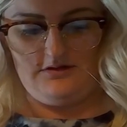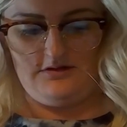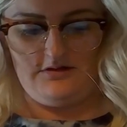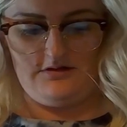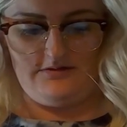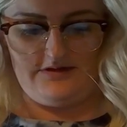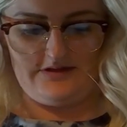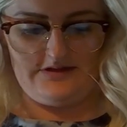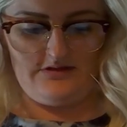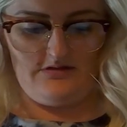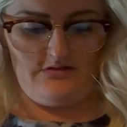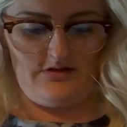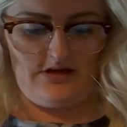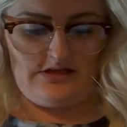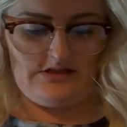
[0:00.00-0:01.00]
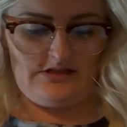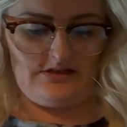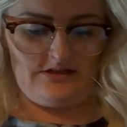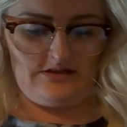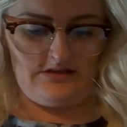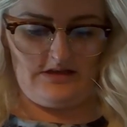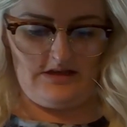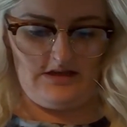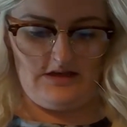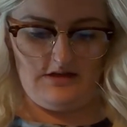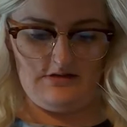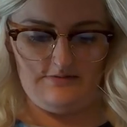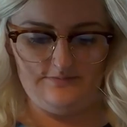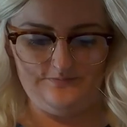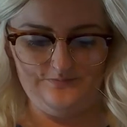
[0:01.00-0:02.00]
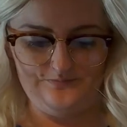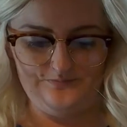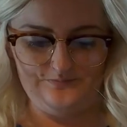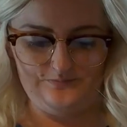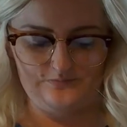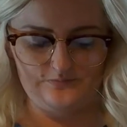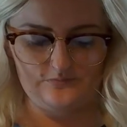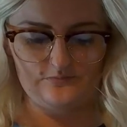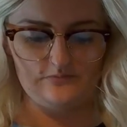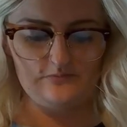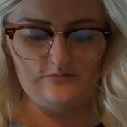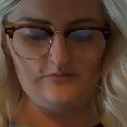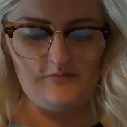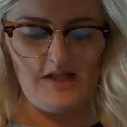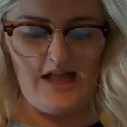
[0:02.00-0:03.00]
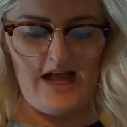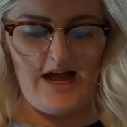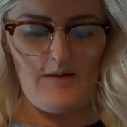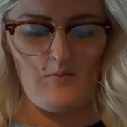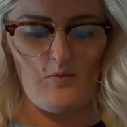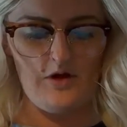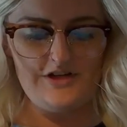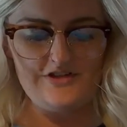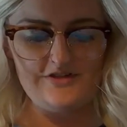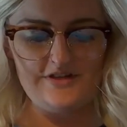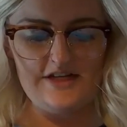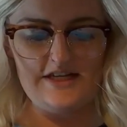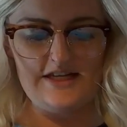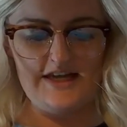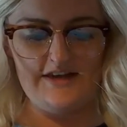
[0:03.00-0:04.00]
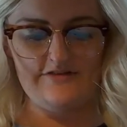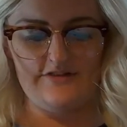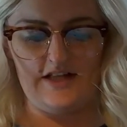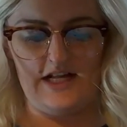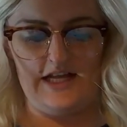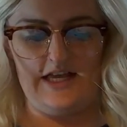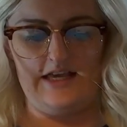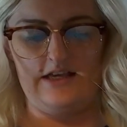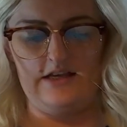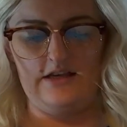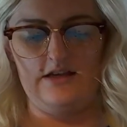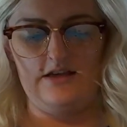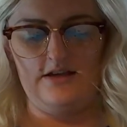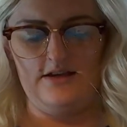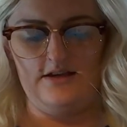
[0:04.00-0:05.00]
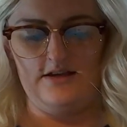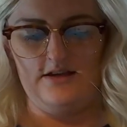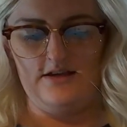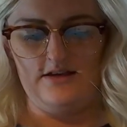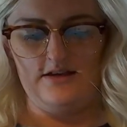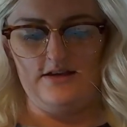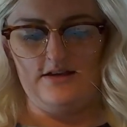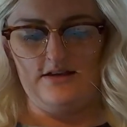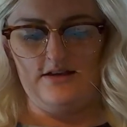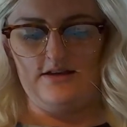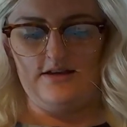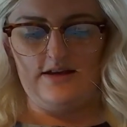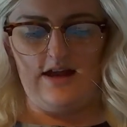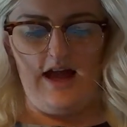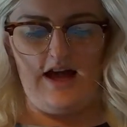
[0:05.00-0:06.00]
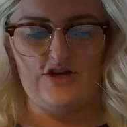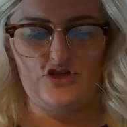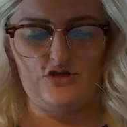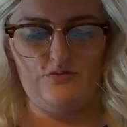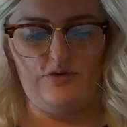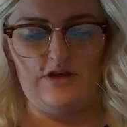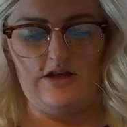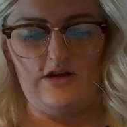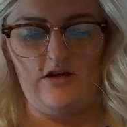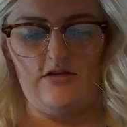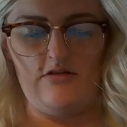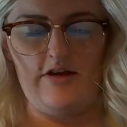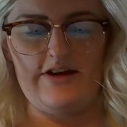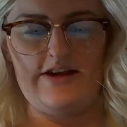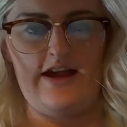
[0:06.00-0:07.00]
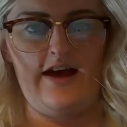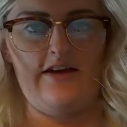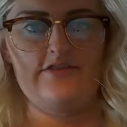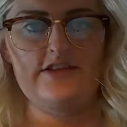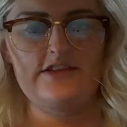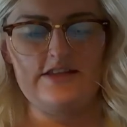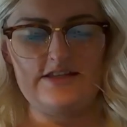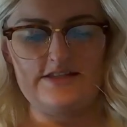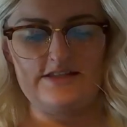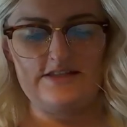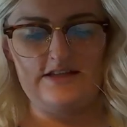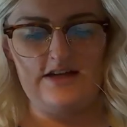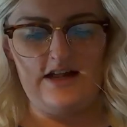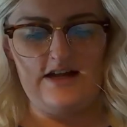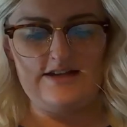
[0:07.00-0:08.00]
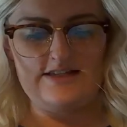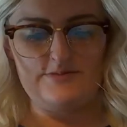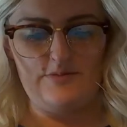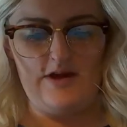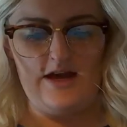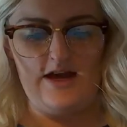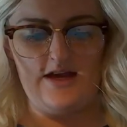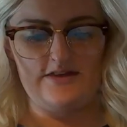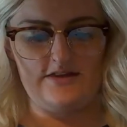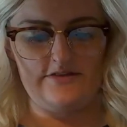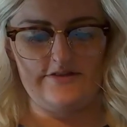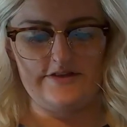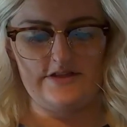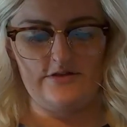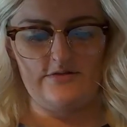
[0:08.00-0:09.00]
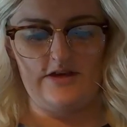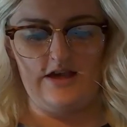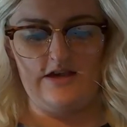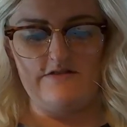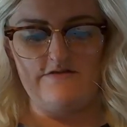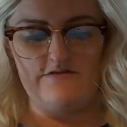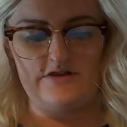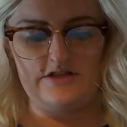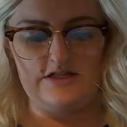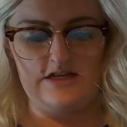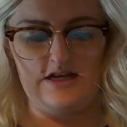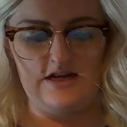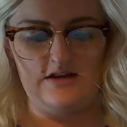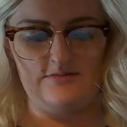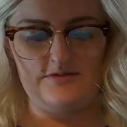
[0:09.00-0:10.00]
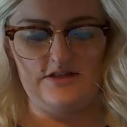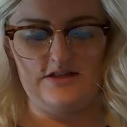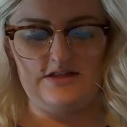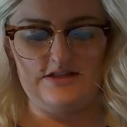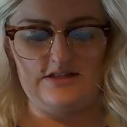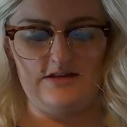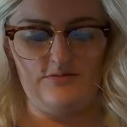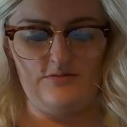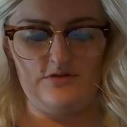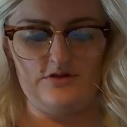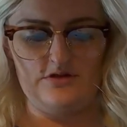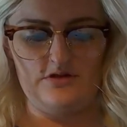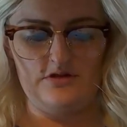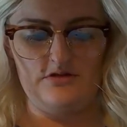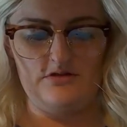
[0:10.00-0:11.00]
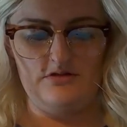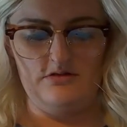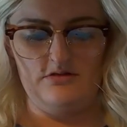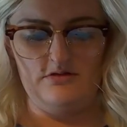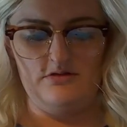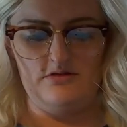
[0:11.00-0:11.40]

Oh, that's crazy, like the heat. I'm wondering if, like, I should be already having this in an ice bath, if it's okay for it to get up to this temperature.